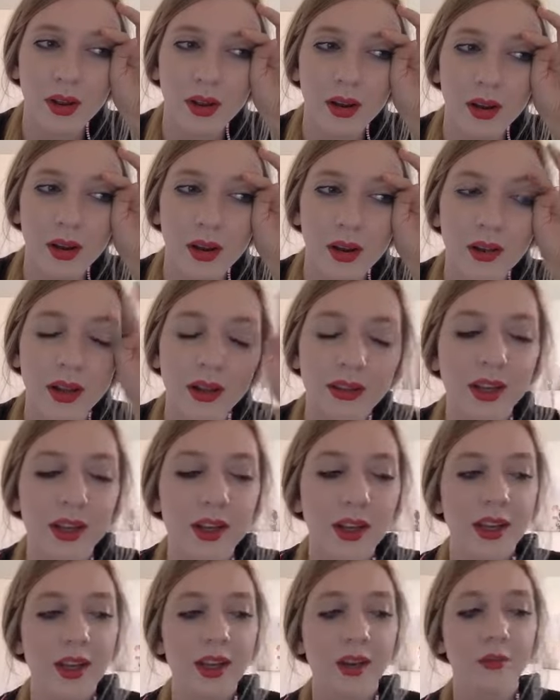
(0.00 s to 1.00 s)
like they
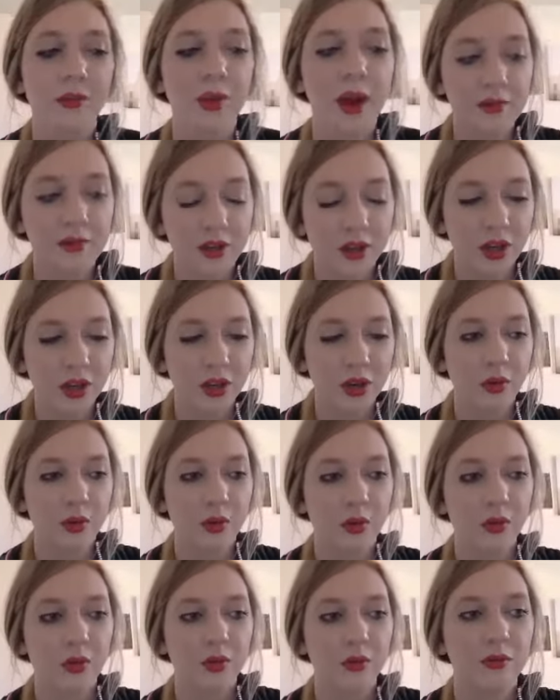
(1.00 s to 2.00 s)
can get revenue
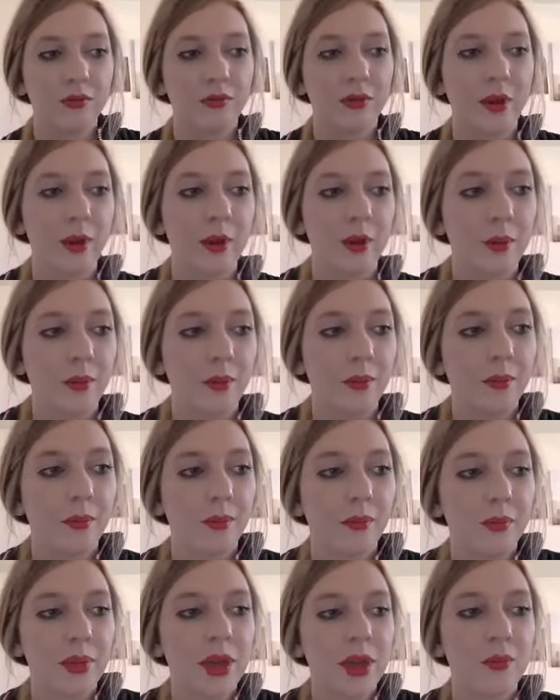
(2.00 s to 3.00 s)
from
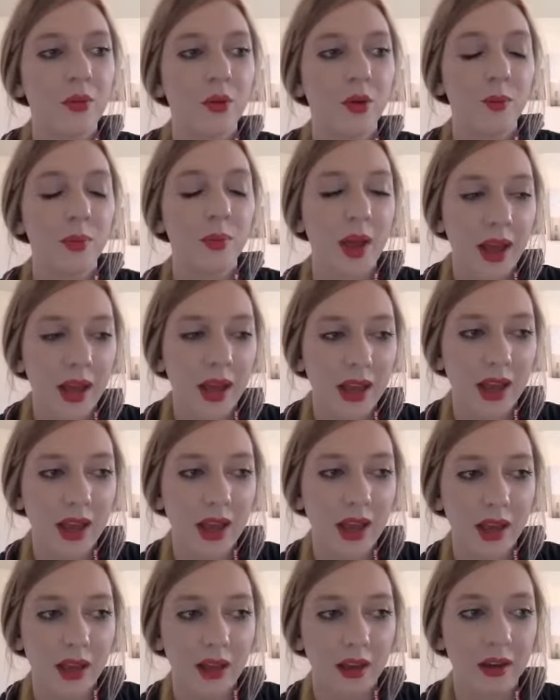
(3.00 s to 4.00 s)
people paying
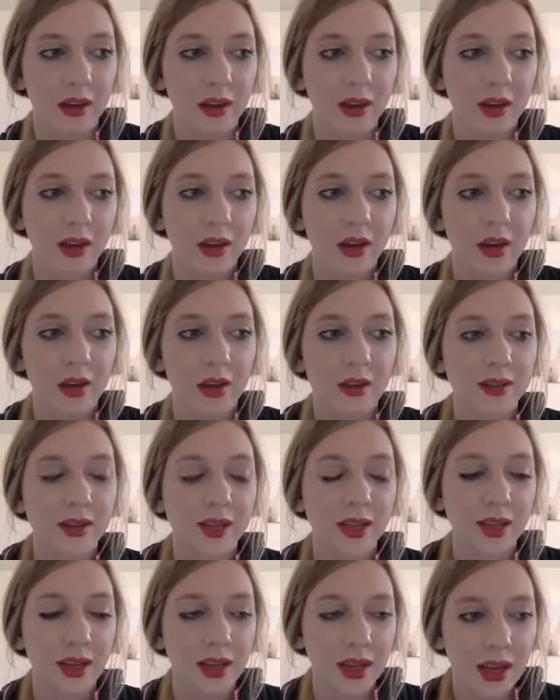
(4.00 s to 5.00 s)
to
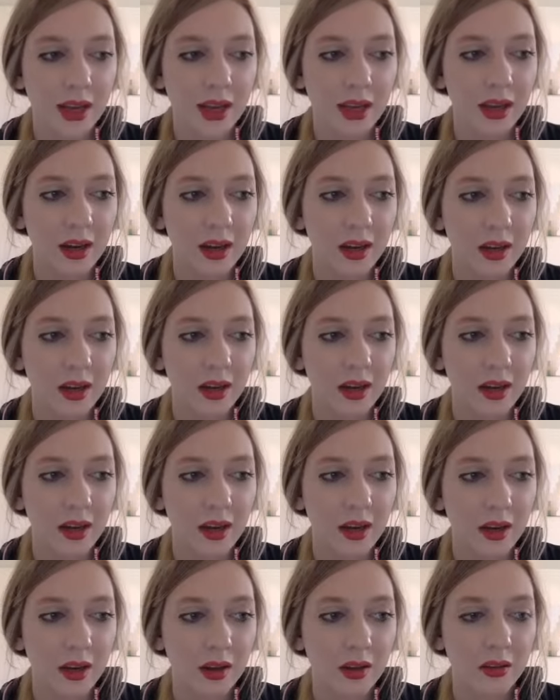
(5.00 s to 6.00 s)
get
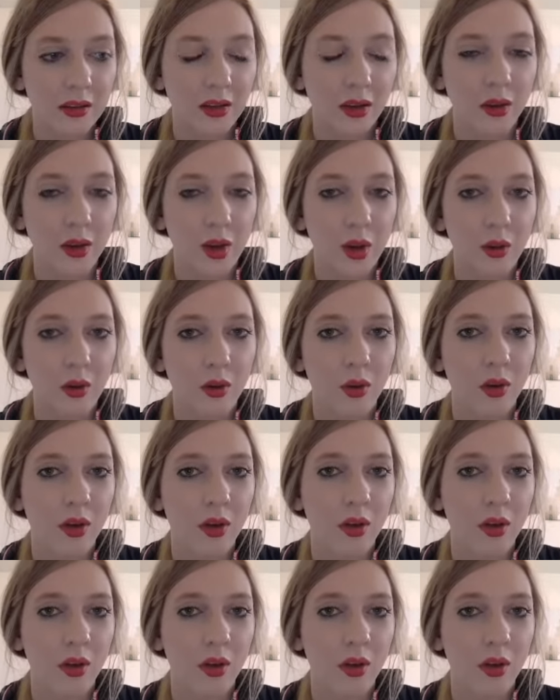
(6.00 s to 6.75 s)
the local,